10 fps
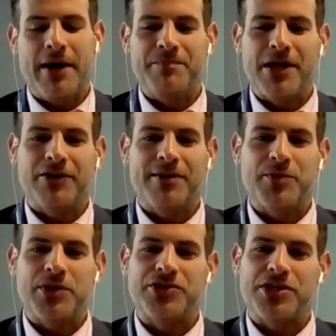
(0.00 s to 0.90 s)

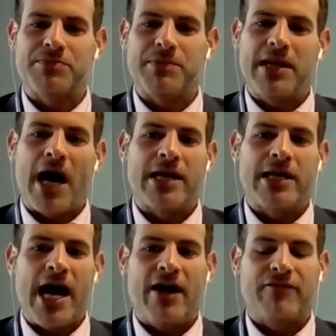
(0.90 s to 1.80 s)
LWHA is about
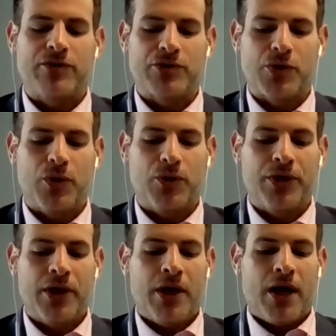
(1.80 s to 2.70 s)
9.5 years old.
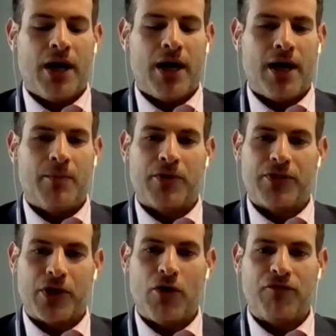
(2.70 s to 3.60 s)
I'm one of
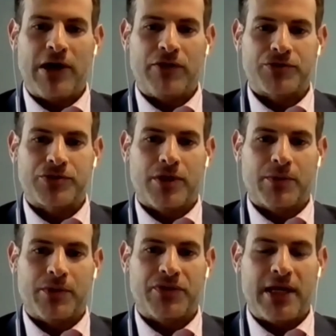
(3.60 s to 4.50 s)
the co-founders along
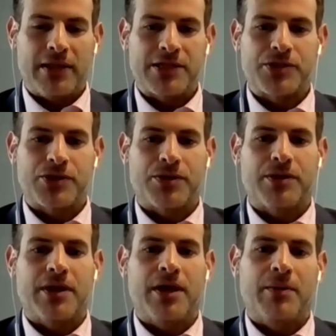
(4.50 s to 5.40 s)
with Dan
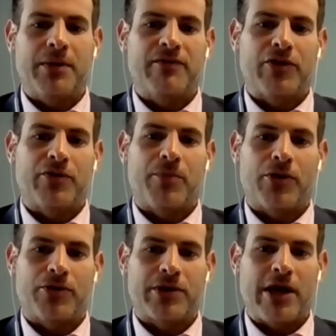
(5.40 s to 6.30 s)
Lesser. We have another
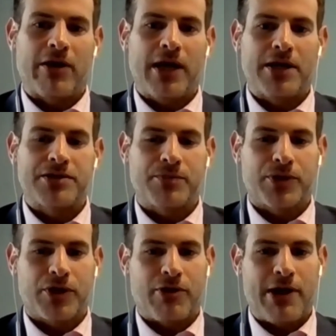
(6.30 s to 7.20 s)
partner, Gary
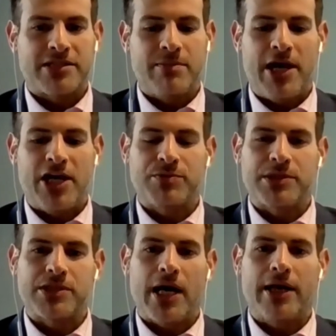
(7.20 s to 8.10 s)
Eisenberg, on our asset management
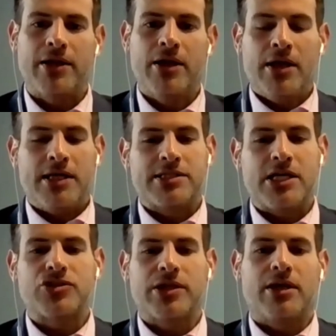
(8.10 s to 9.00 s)
side.
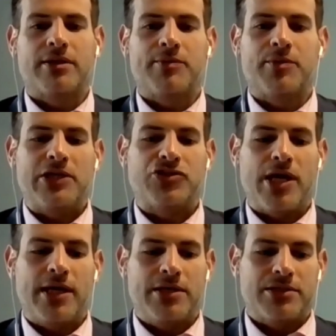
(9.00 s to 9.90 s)
Essentially,
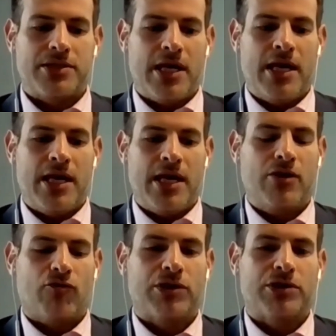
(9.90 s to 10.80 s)
LWHA is
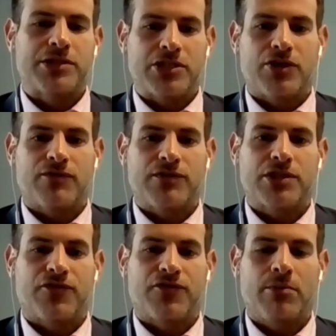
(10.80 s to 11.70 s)
a real estate
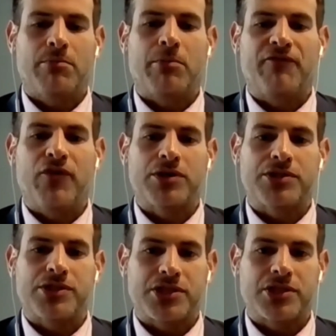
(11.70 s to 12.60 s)
services firm, but
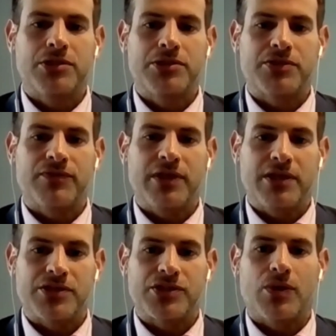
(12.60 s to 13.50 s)
focused exclusively
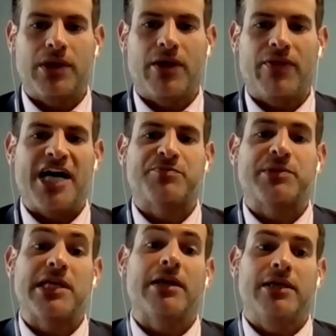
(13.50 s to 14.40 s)
and solely on the
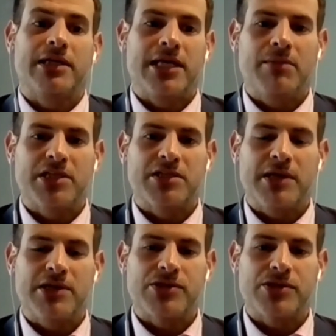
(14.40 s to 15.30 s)
hospitality and gaming
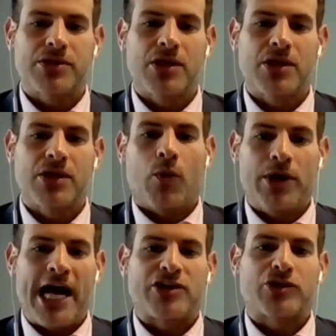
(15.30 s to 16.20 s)
spaces. We're a
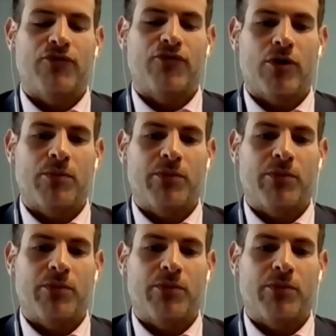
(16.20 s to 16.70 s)
national firm.